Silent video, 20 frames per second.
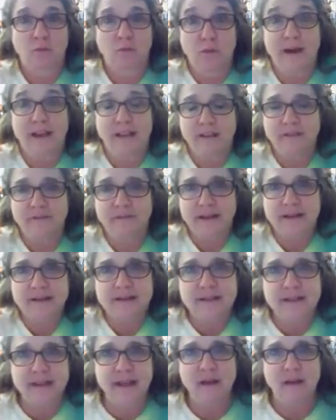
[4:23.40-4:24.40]
relevant
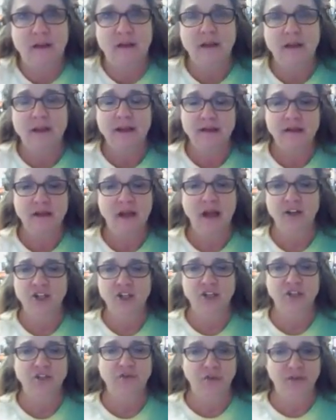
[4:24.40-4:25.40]
skill, not
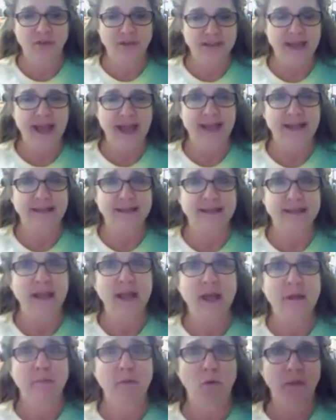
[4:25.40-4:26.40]
just for the test,
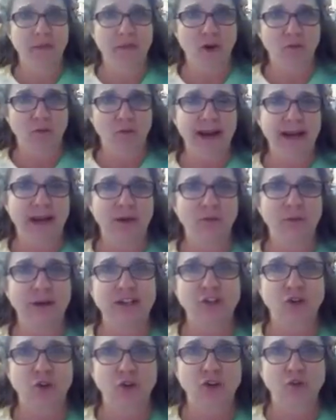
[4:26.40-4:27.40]
but when they're writing
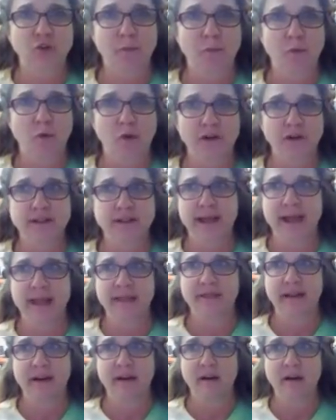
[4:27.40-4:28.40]
research reports and
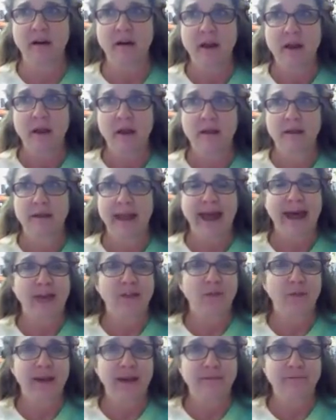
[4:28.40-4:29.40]
they're
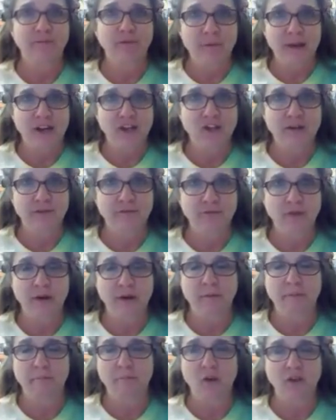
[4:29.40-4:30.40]
gathering information
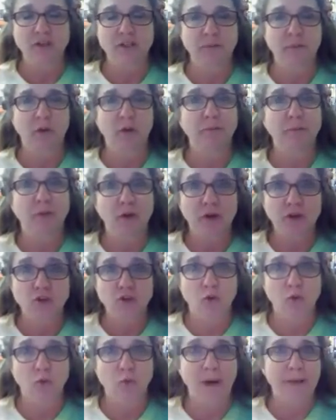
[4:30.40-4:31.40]
from multiple books
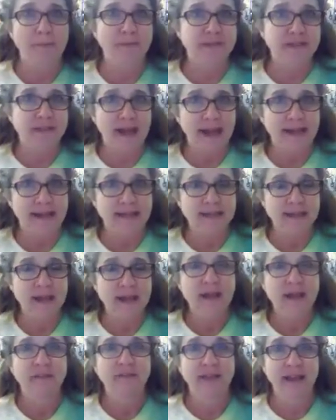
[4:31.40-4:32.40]
or websites,
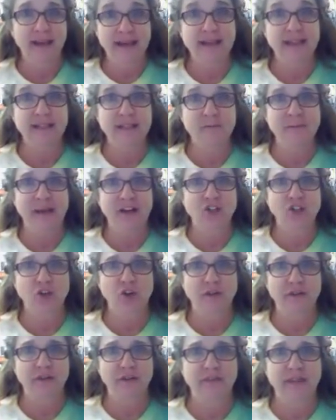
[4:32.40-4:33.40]
they need to make
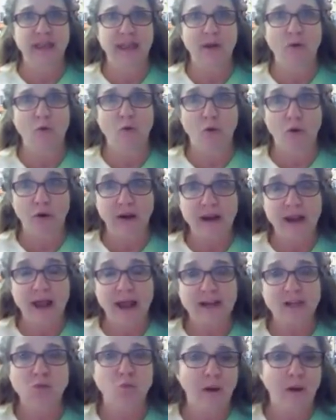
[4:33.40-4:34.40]
sure that they
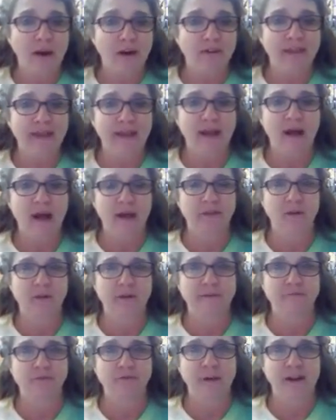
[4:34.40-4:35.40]
organize where they got their
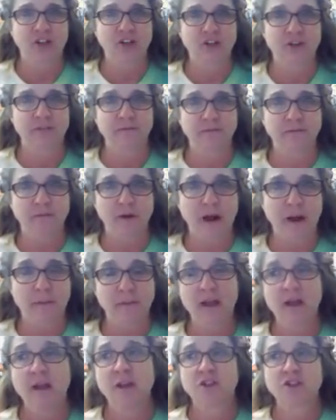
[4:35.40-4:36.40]
information from,
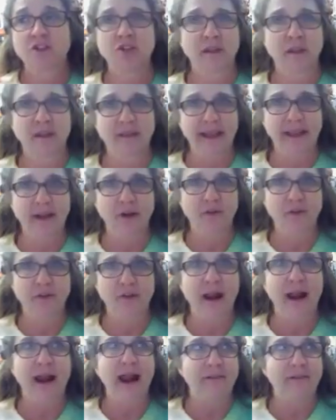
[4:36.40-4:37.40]
so that later they're
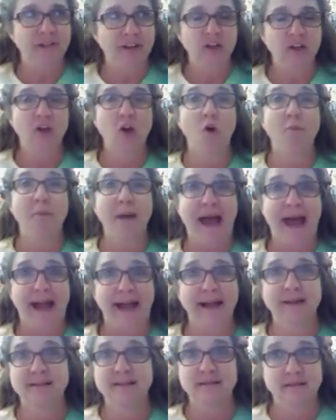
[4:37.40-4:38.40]
not having to go back
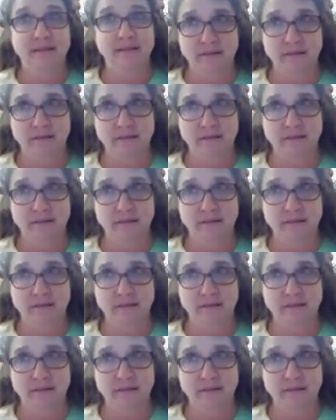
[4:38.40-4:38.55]
and